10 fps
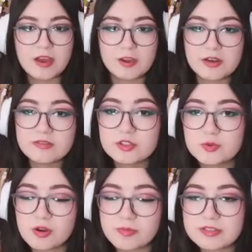Are you gonna have a
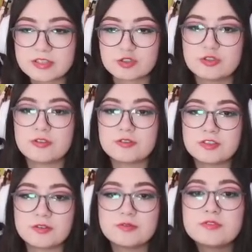swampy slash dull
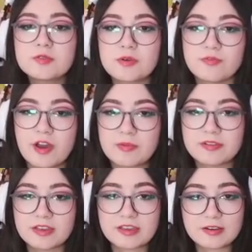tones or
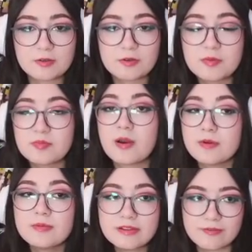vibrant like Kidcore?
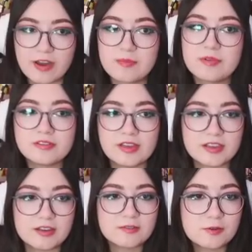Probably vibrant like
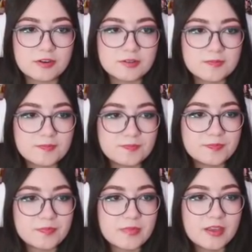Kidcore.
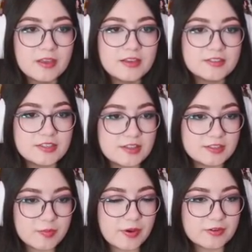See, these
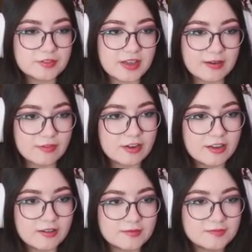are the puddles I have right
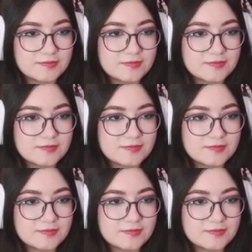now.